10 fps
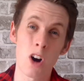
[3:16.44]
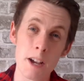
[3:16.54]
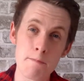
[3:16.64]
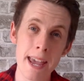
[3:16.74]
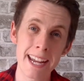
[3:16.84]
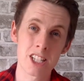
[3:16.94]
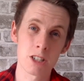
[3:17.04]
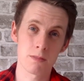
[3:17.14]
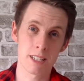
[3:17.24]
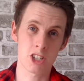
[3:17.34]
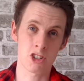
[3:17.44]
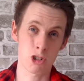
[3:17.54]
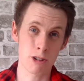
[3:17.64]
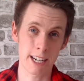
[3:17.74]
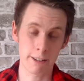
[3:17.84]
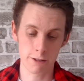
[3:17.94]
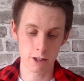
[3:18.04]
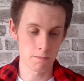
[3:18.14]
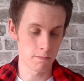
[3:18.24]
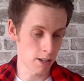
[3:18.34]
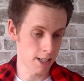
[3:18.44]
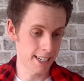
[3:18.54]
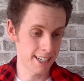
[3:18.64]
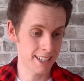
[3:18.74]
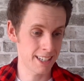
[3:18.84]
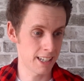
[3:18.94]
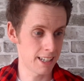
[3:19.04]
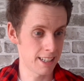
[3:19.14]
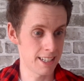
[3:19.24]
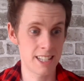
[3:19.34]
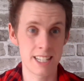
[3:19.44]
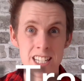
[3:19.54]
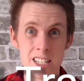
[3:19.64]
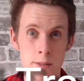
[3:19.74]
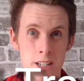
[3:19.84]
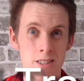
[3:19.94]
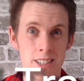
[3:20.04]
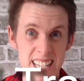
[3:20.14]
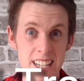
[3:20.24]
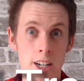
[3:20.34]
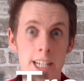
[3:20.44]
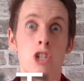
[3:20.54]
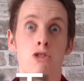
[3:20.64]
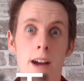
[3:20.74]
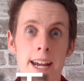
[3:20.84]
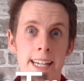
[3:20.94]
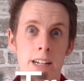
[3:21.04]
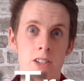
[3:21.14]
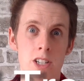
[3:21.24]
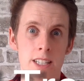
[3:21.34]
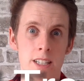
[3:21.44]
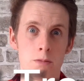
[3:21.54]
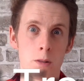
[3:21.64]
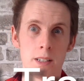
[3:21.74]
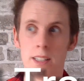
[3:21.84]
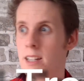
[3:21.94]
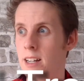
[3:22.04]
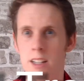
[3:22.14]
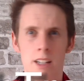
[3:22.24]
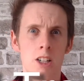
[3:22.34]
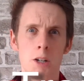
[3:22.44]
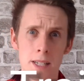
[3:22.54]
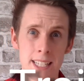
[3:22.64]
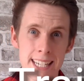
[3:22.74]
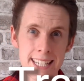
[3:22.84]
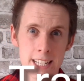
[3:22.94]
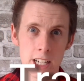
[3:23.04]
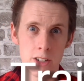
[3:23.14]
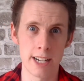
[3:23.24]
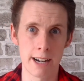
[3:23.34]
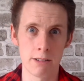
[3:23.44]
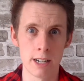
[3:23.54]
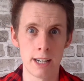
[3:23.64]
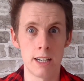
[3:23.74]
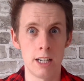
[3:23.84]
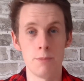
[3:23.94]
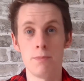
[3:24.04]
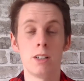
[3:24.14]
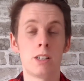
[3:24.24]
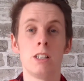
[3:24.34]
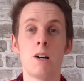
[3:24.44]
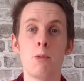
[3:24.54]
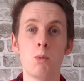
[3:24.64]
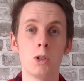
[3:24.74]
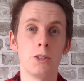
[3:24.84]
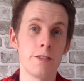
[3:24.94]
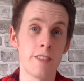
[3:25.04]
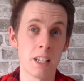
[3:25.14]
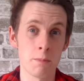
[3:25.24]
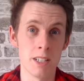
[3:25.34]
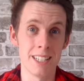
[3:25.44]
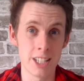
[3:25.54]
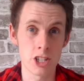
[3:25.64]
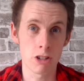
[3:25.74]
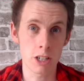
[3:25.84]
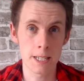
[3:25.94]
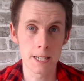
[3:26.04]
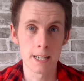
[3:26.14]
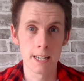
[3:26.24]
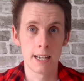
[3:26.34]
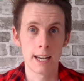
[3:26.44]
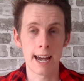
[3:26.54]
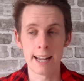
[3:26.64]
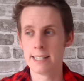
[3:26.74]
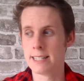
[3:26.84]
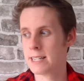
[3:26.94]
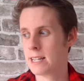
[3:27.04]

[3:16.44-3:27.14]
I picked up this trick from my CWDI training, which I did probably a couple of years ago now, the climbing wall development instructor, and